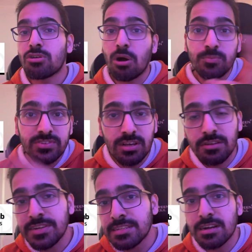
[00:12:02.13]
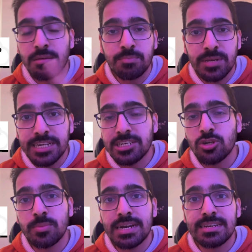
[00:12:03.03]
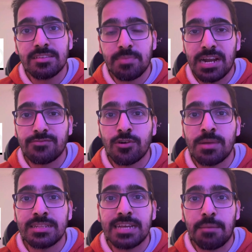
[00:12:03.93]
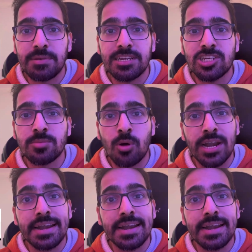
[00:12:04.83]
You are observing the complete Kubernetes platform and the application